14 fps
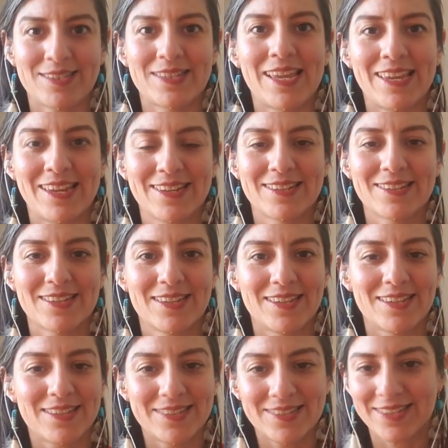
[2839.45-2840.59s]
Say it.
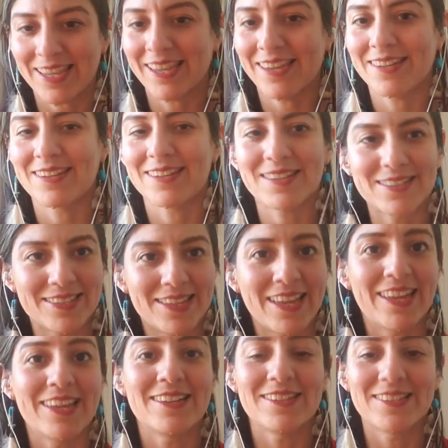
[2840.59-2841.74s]
Say it,
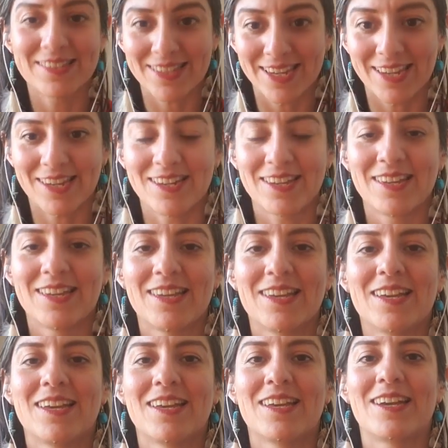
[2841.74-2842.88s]
say it, say it,
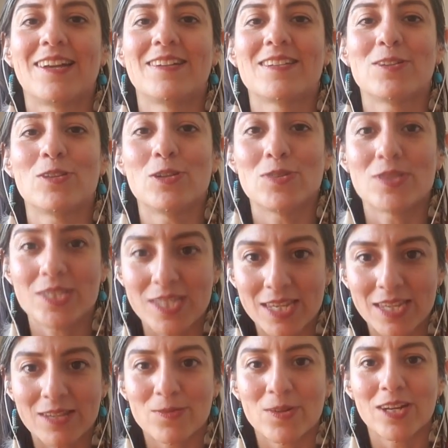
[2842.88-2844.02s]
until you
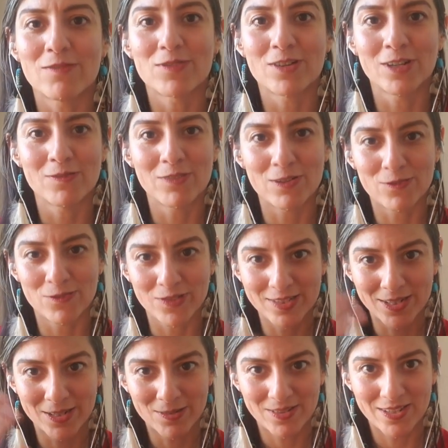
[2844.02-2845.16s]
see it right in front of your
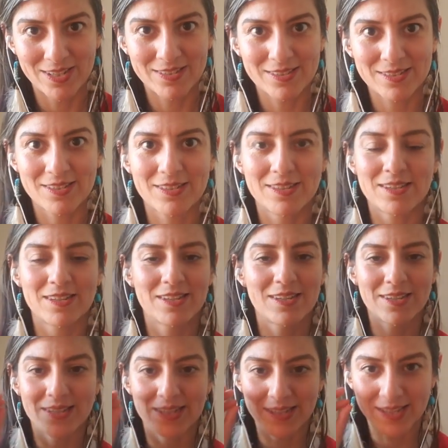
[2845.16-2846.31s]
physical eyes.
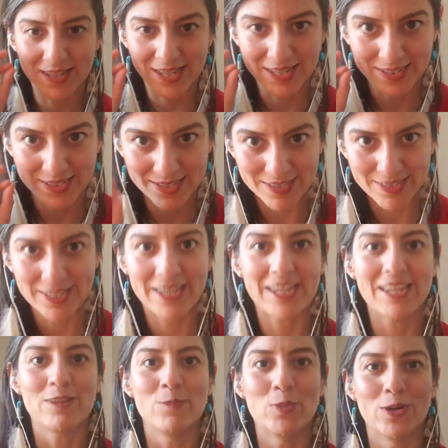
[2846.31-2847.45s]
And say
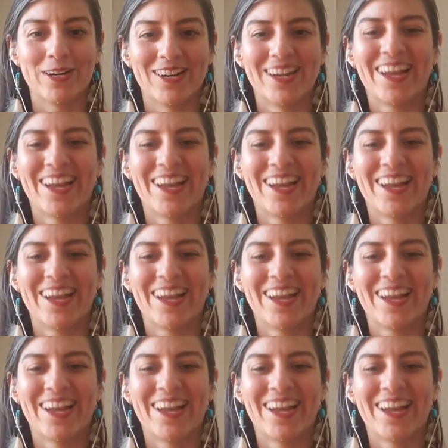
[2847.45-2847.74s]
it more.